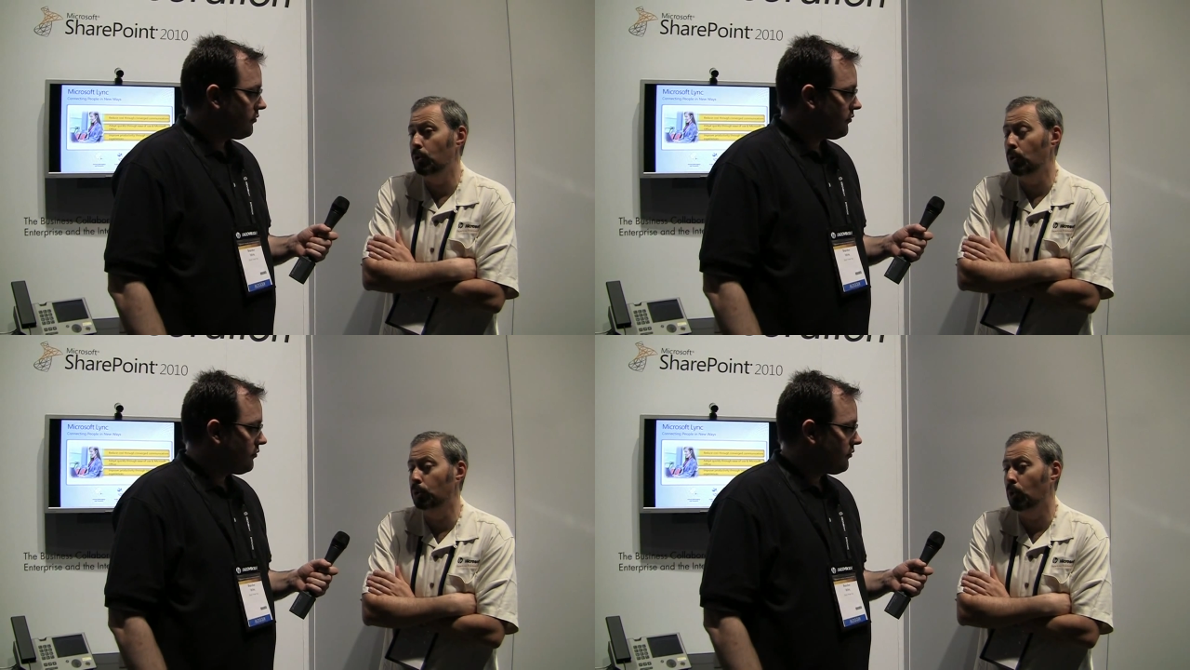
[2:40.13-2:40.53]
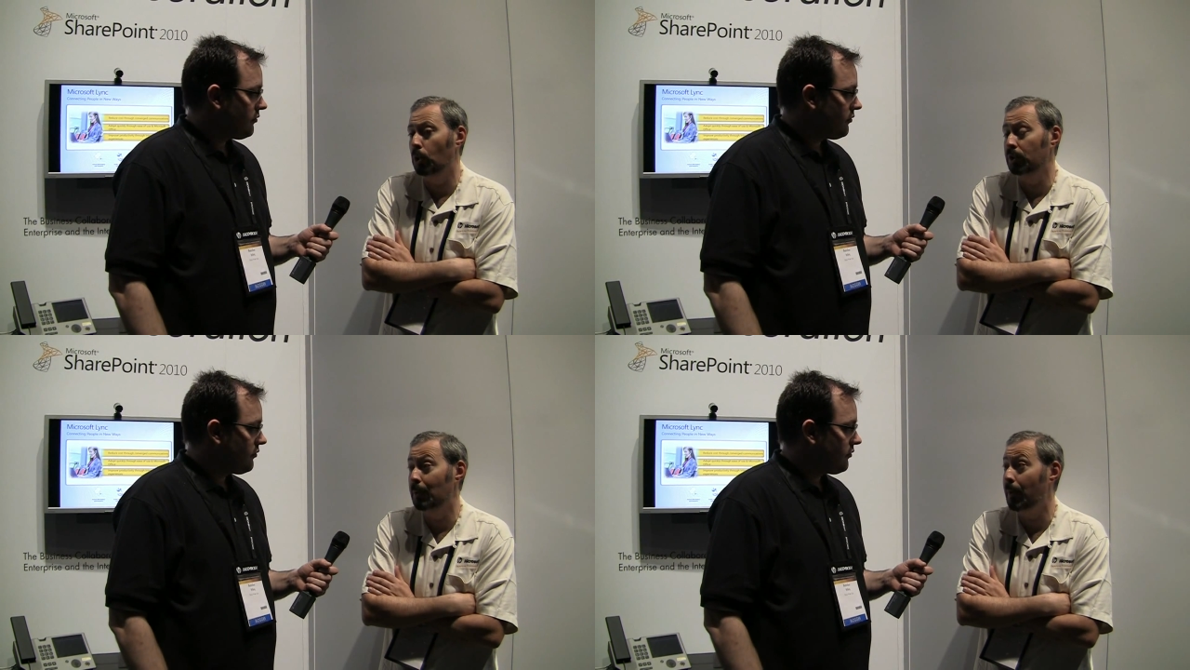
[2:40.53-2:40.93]
Speaker 1: tool
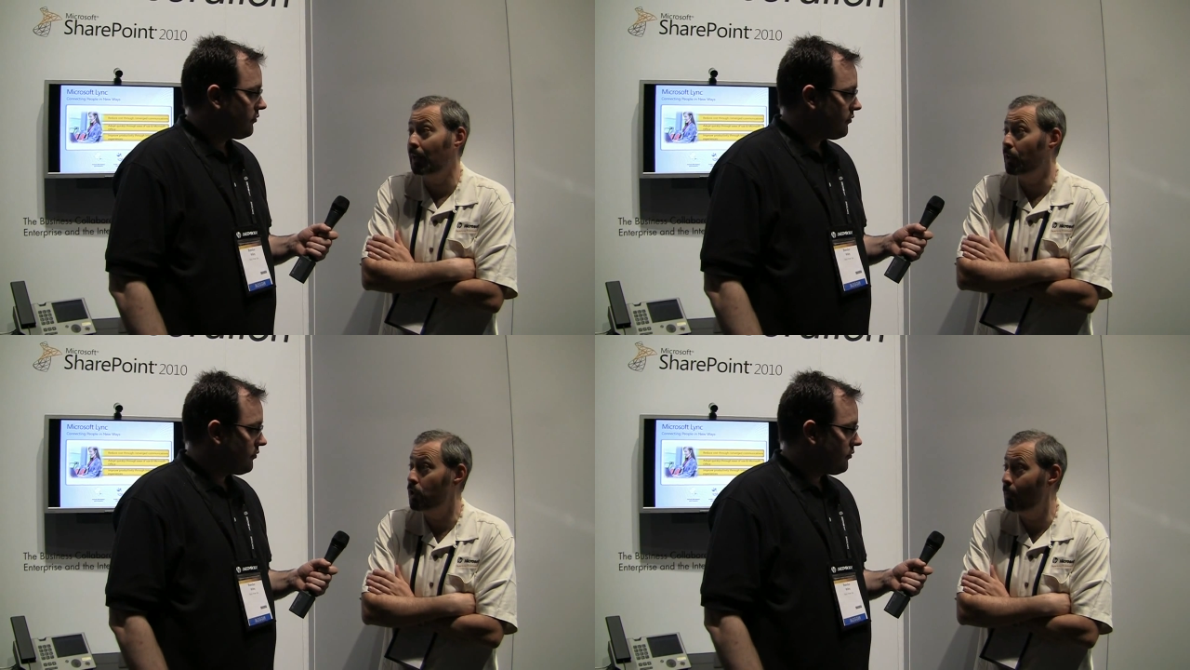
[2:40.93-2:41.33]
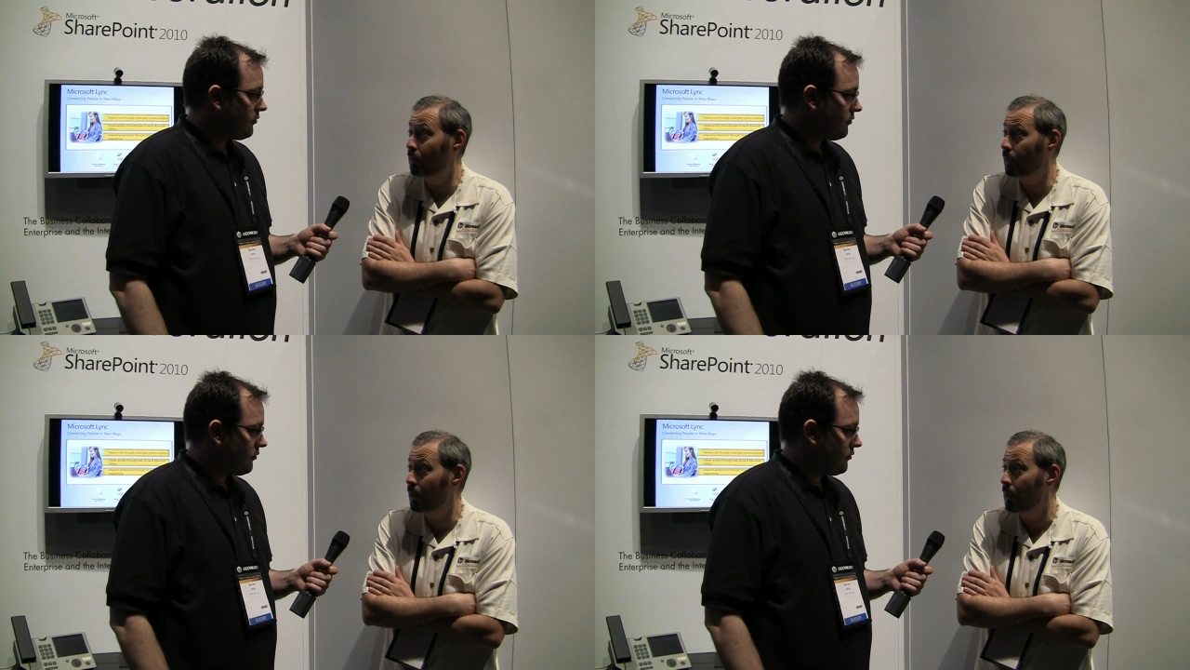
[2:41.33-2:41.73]
called Topology
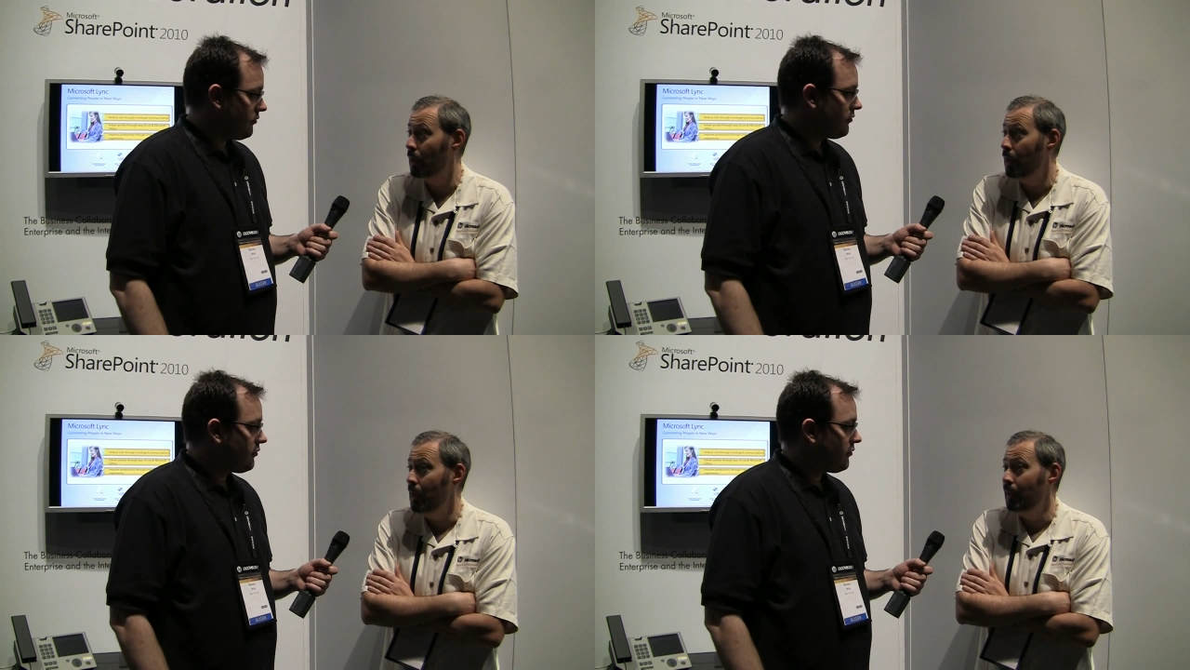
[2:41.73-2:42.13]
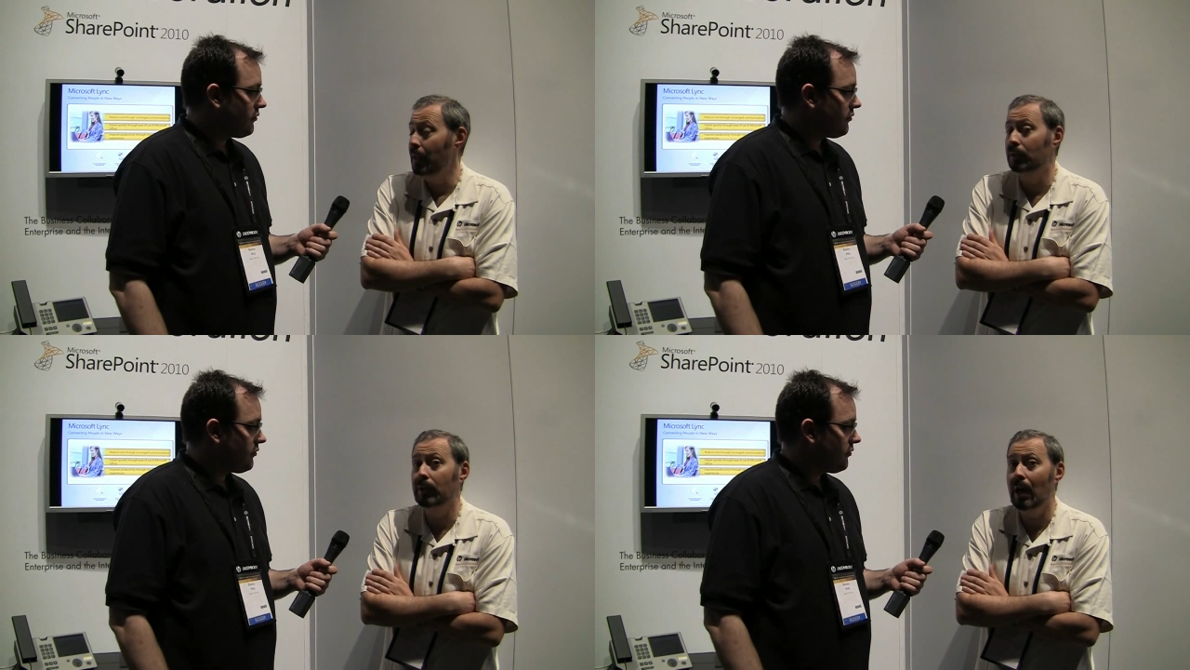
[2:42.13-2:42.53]
Builder
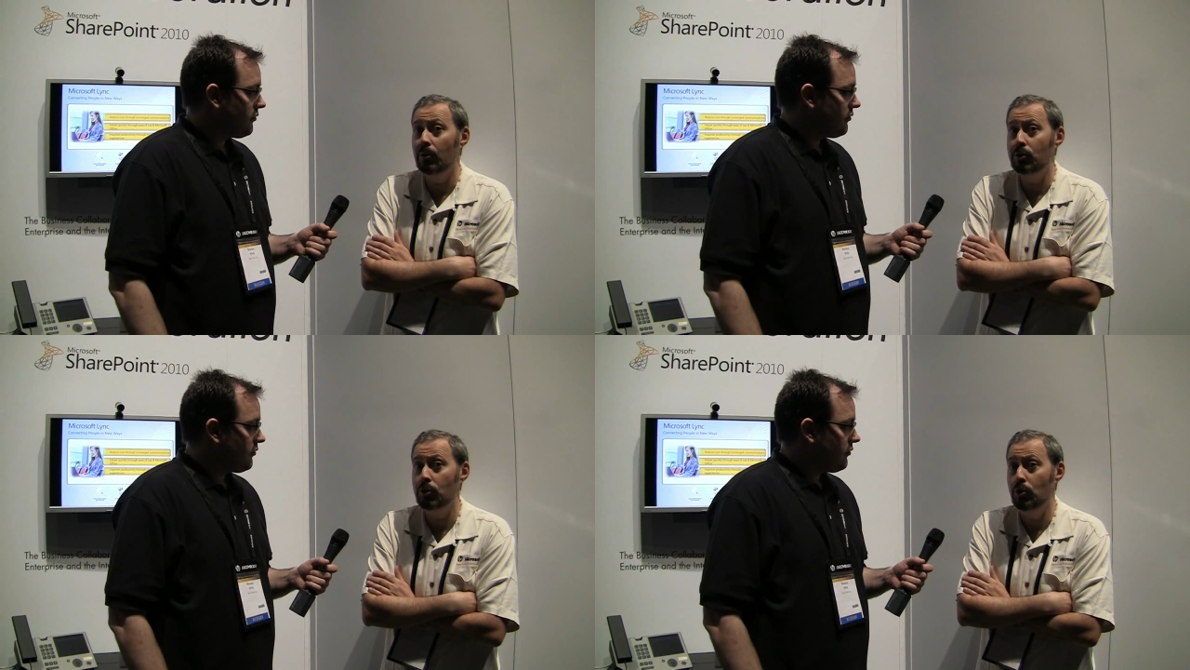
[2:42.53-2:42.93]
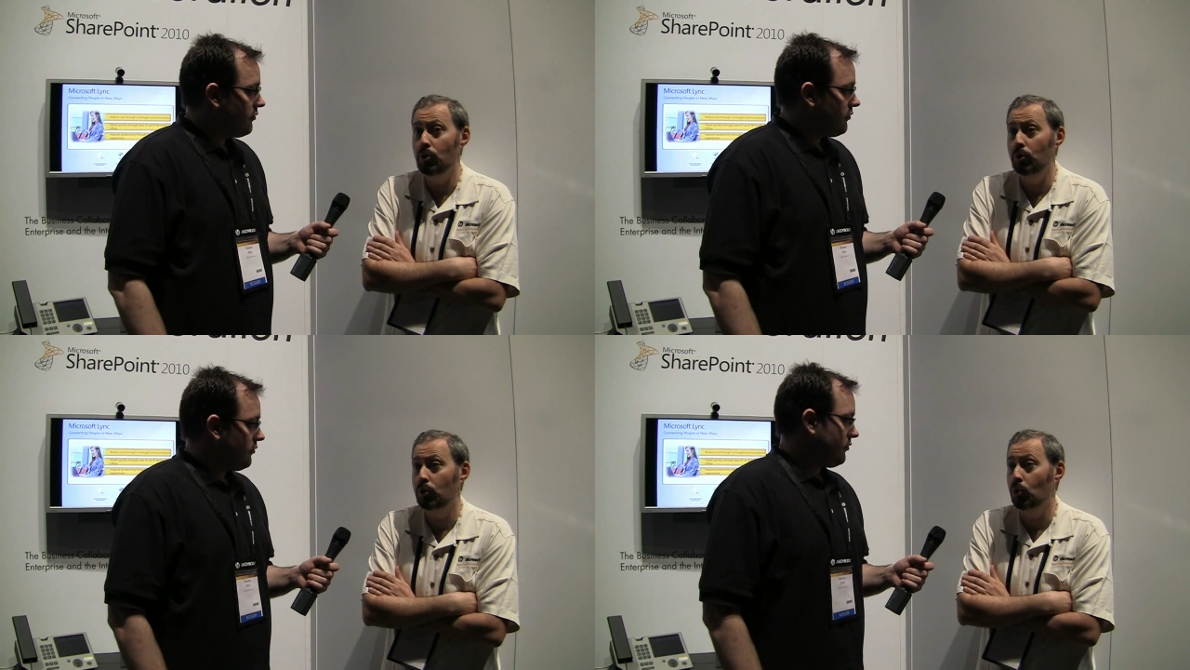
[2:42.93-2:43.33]
that allows
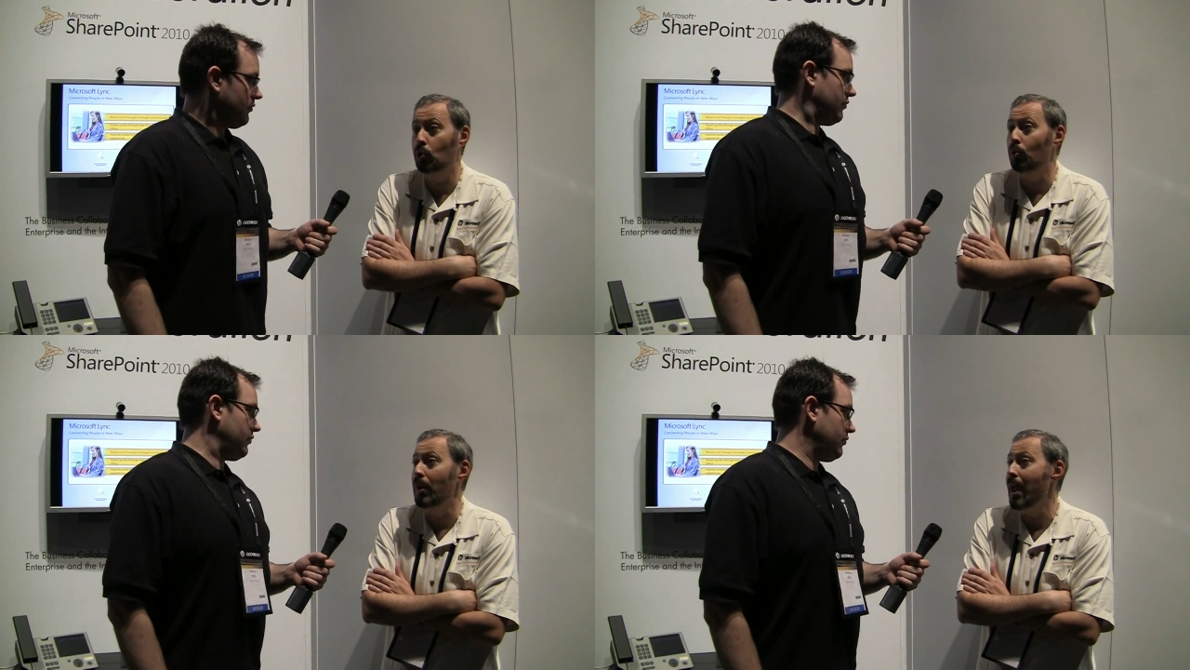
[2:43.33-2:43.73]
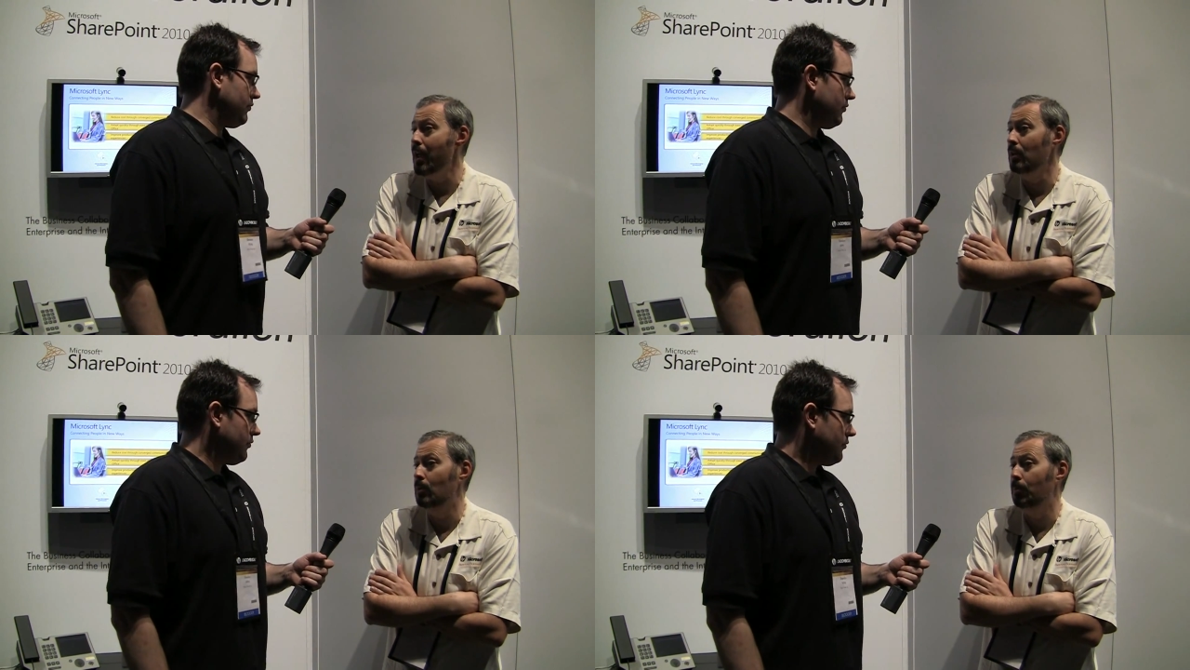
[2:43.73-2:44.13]
you to
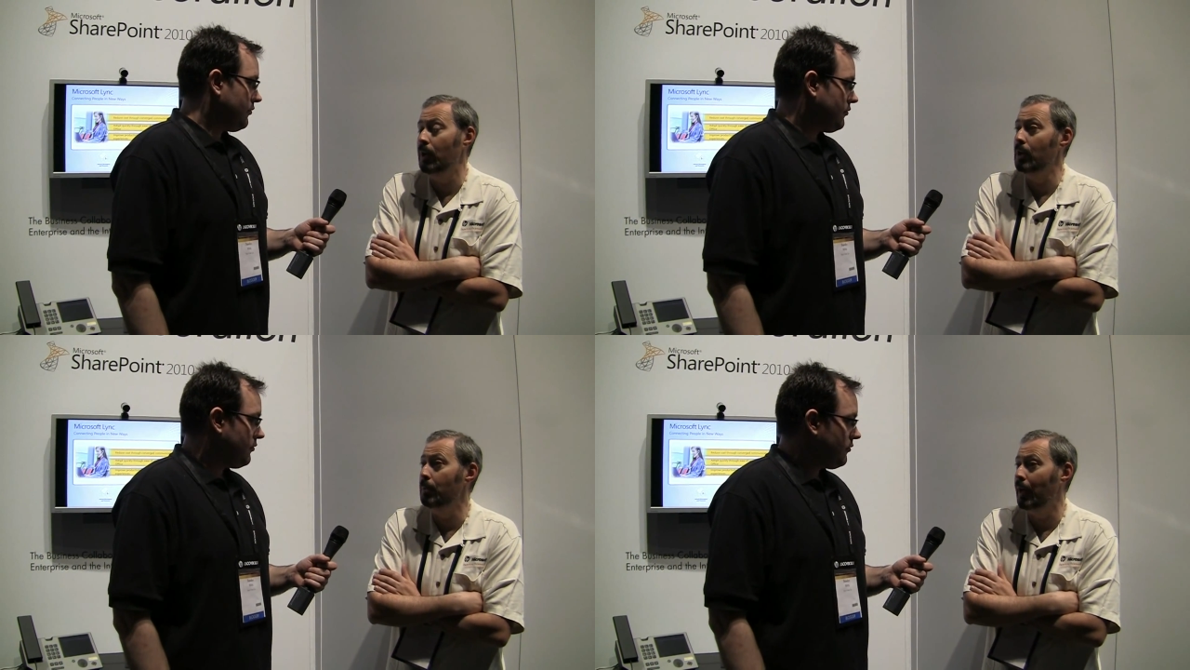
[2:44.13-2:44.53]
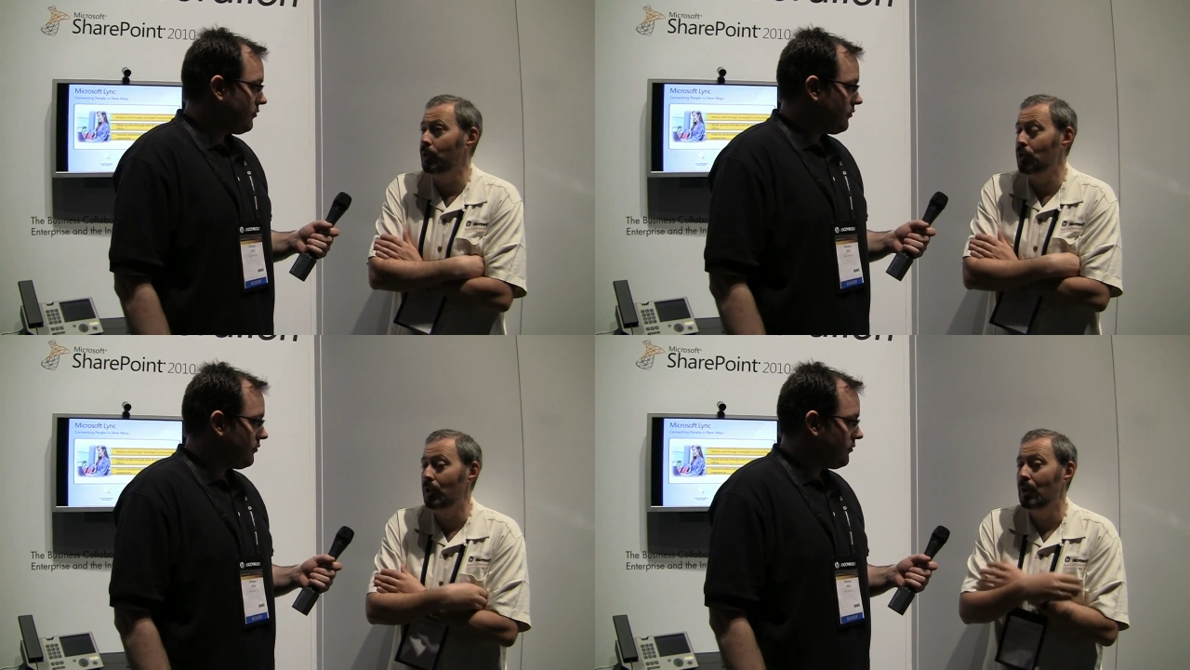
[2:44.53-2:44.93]
create pretty
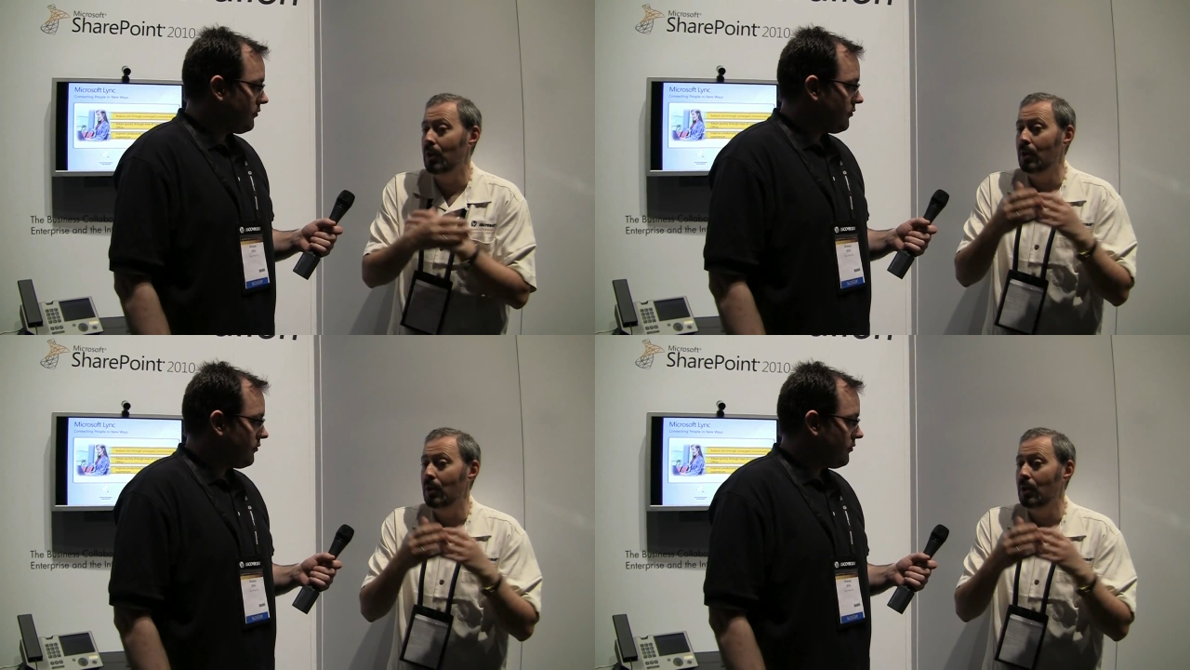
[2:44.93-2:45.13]
much